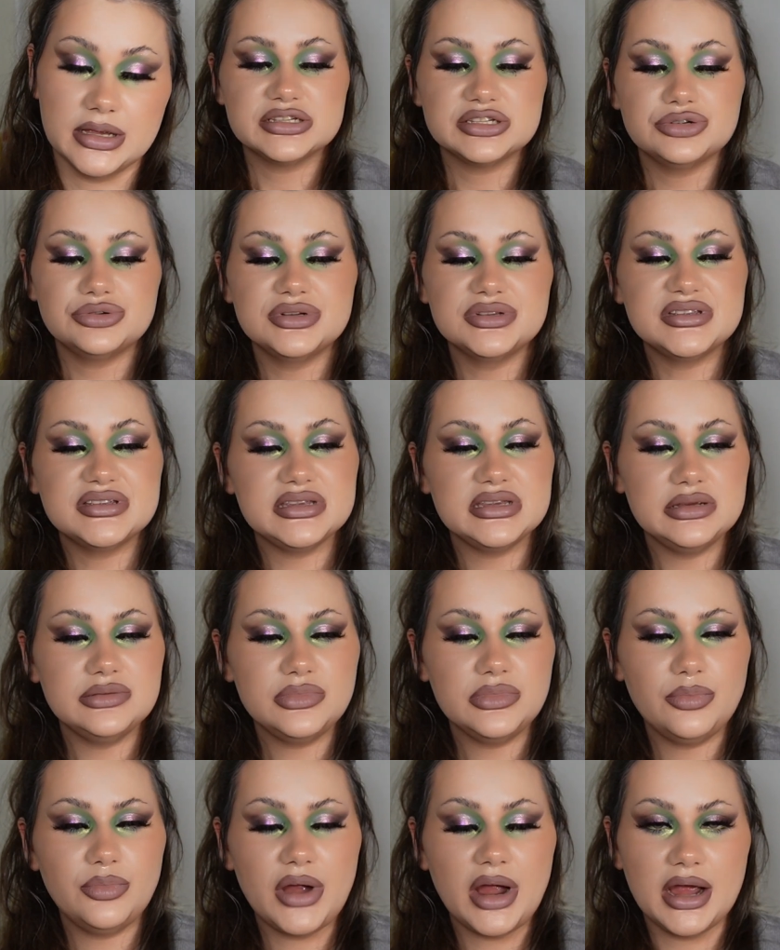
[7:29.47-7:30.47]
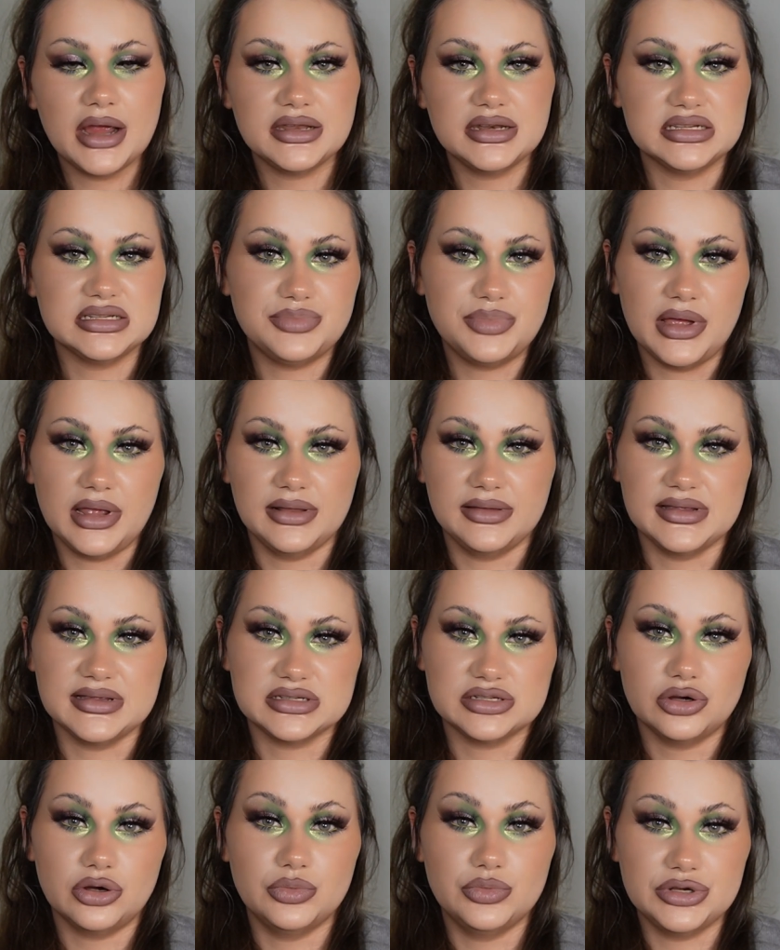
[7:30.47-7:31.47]
So the team behind this palette
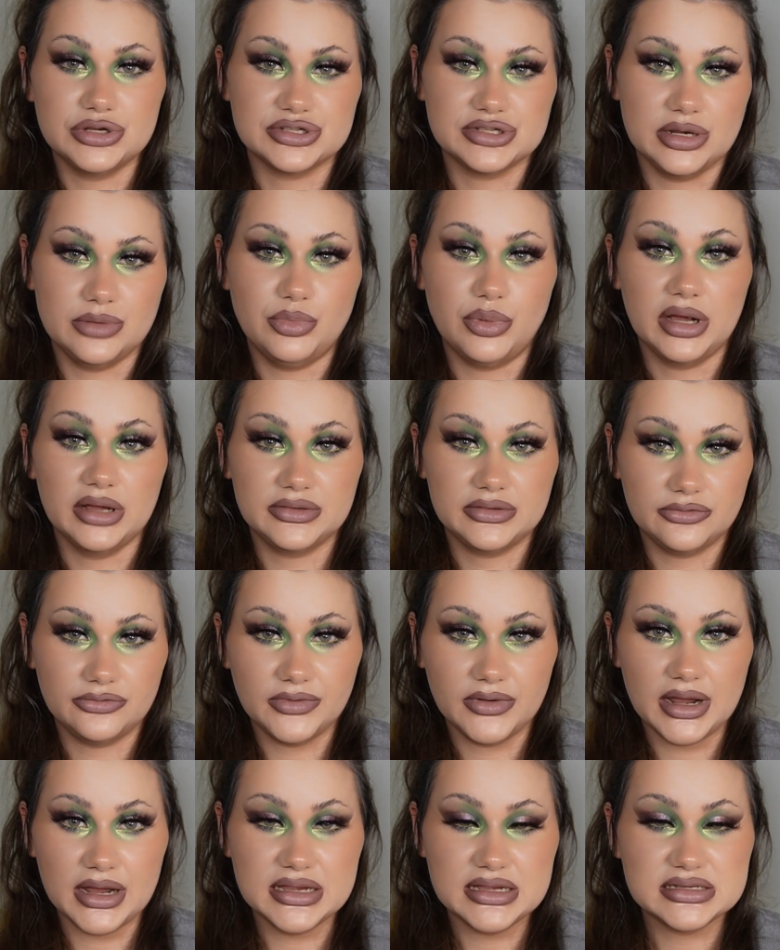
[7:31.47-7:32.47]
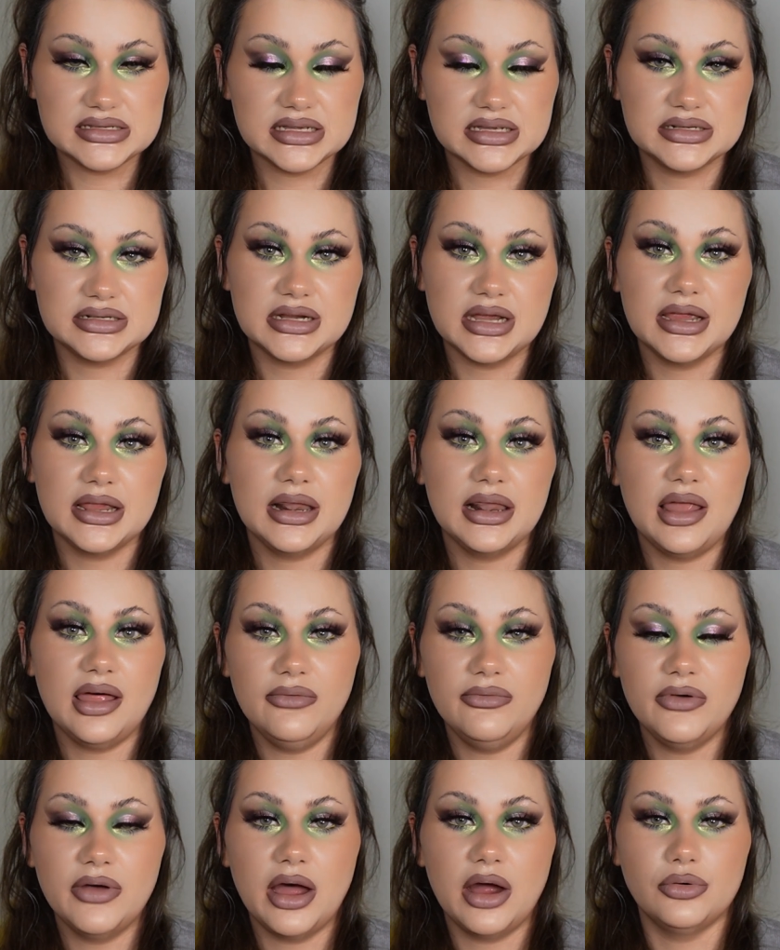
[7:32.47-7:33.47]
is obviously Butterflies, and I
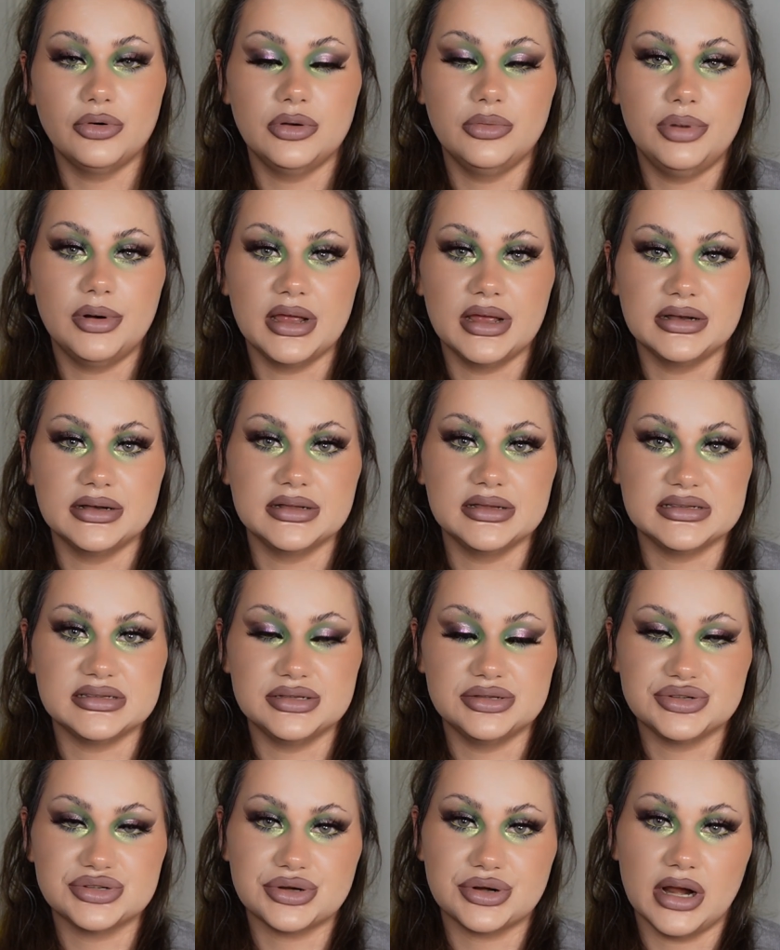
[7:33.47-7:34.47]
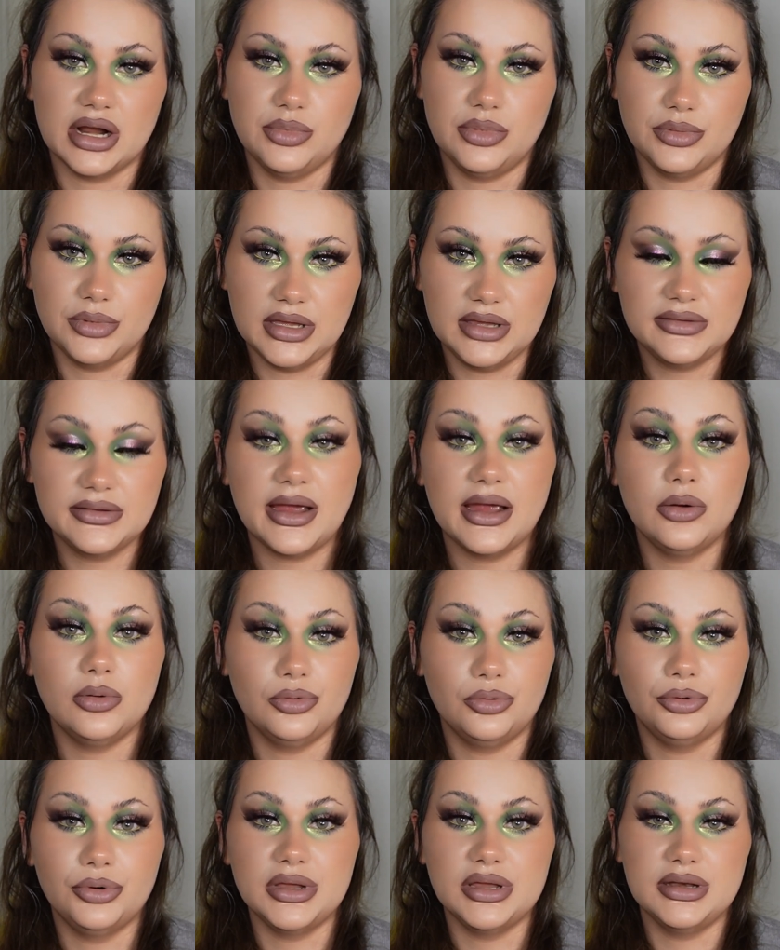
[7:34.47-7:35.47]
love how the brand is describing it. I will
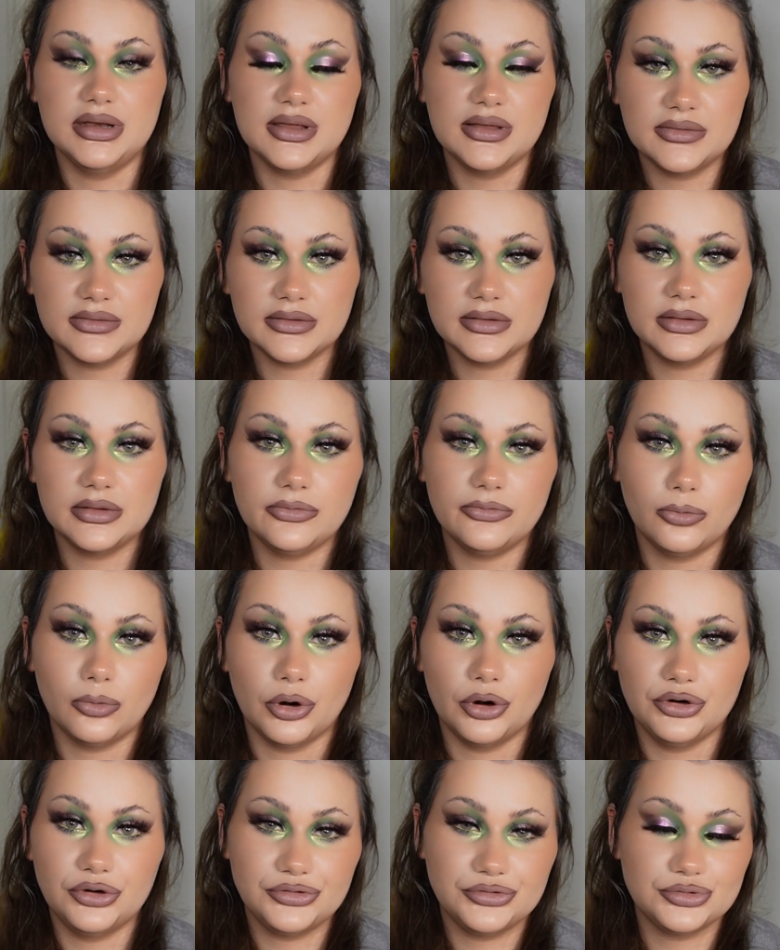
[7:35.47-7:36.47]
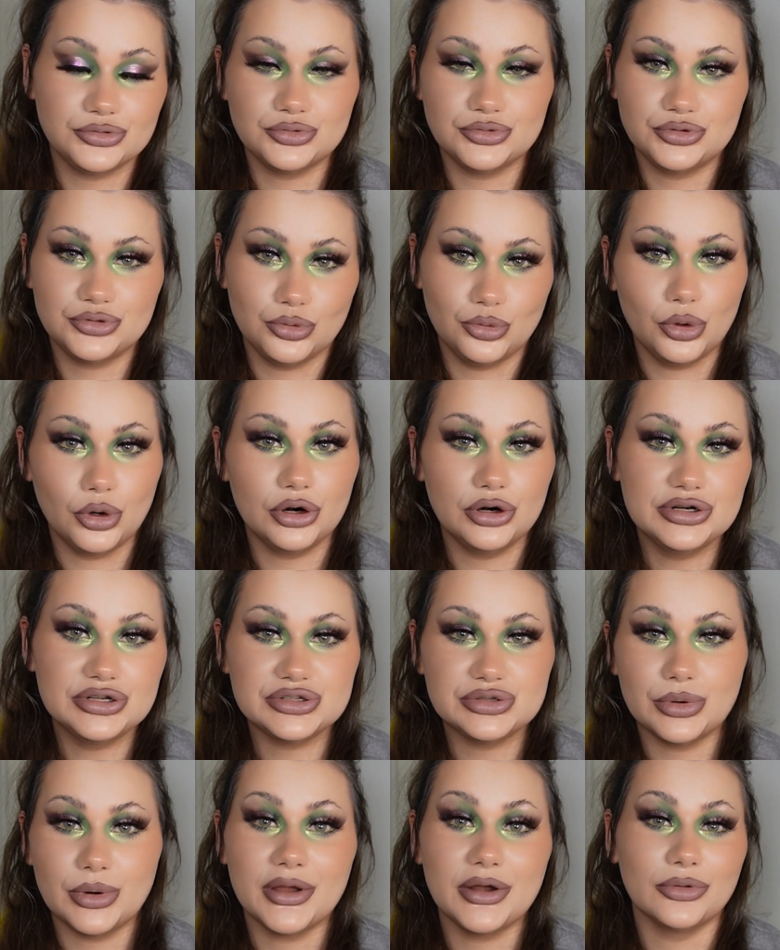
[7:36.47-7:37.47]
read it word to word
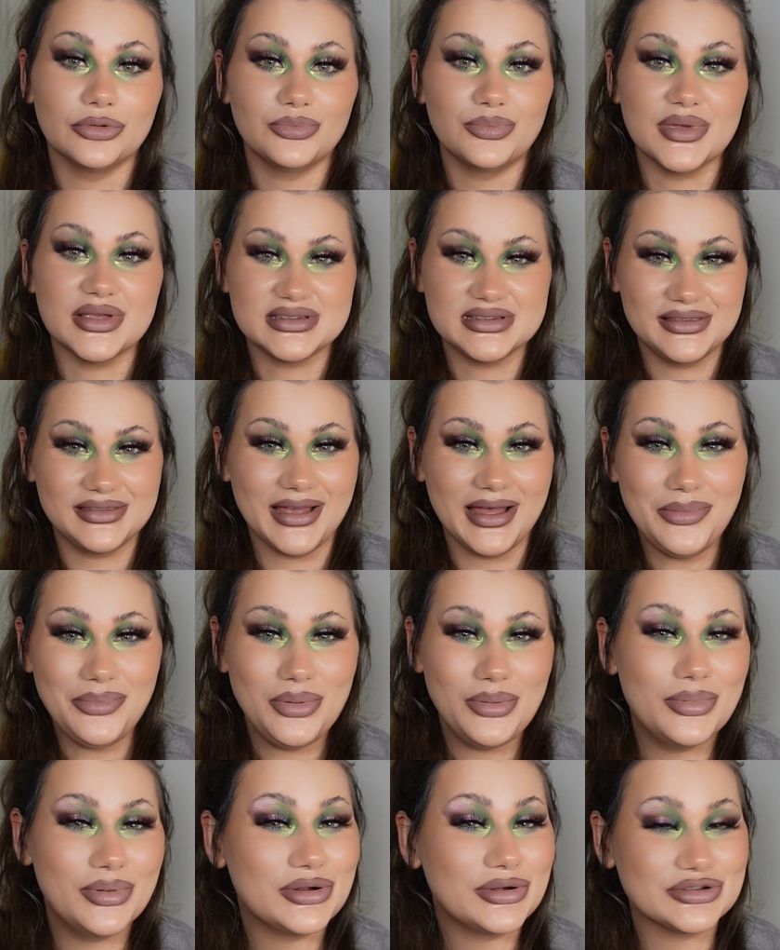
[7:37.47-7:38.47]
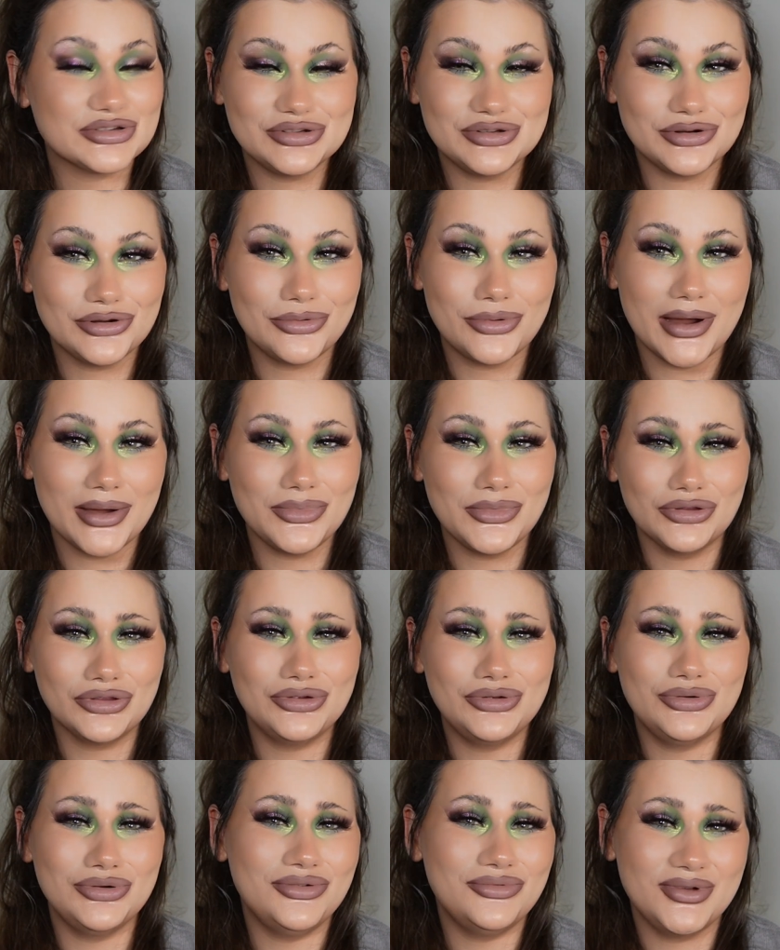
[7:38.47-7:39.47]
so I don't mess it up, because you know I'm not
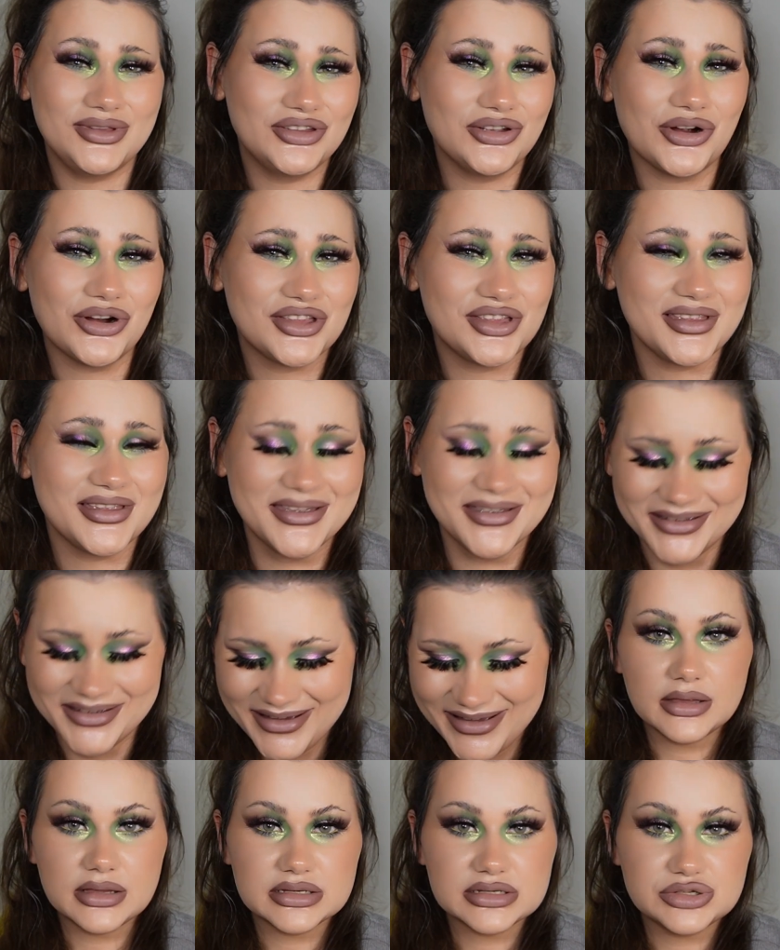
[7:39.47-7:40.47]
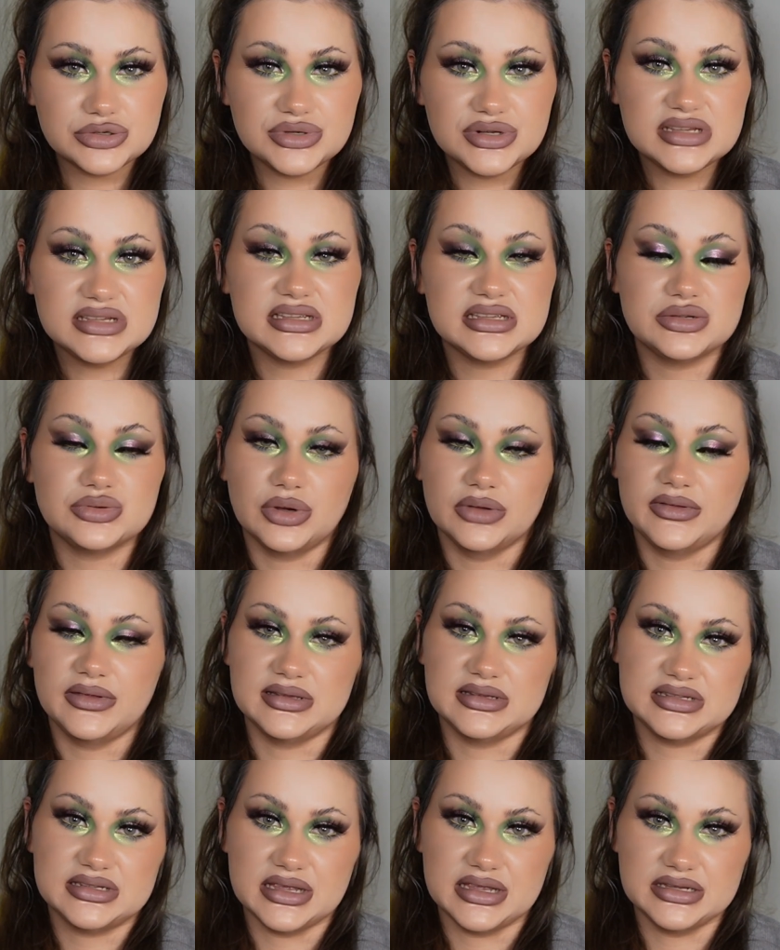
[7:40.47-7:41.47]
good with talking. So this is what it
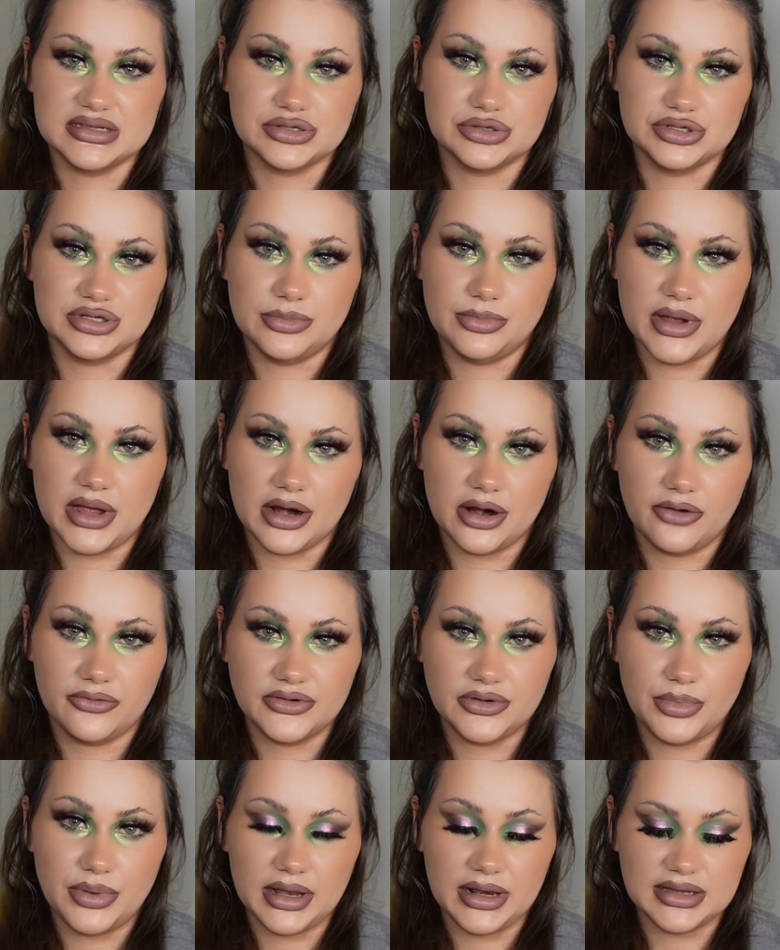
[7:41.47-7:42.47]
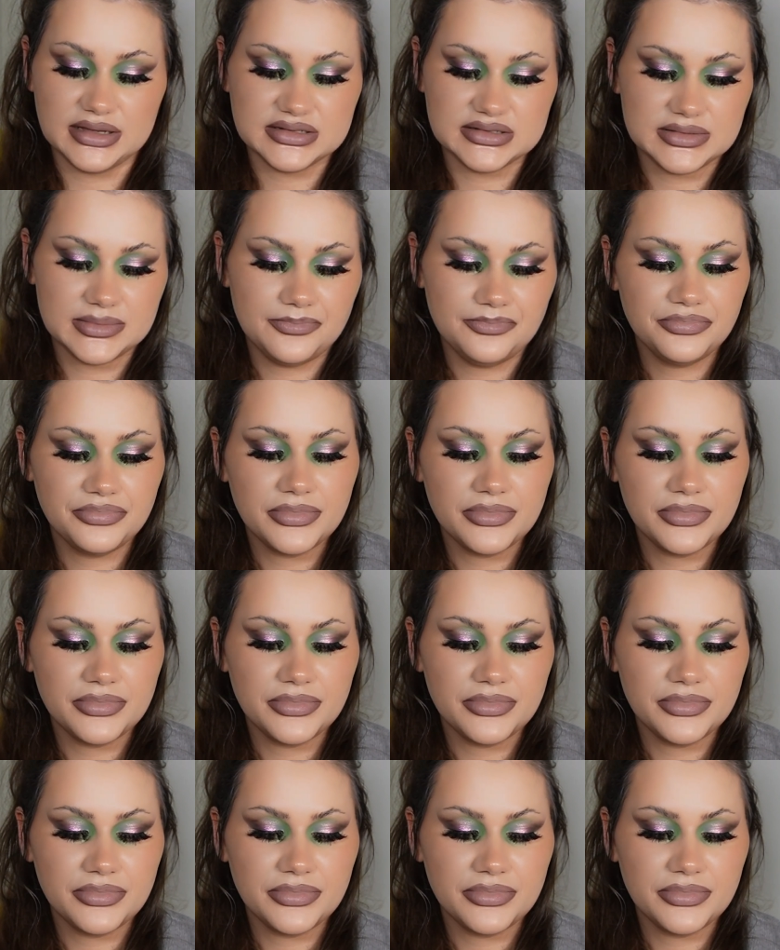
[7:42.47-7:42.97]
says on the back of the palette.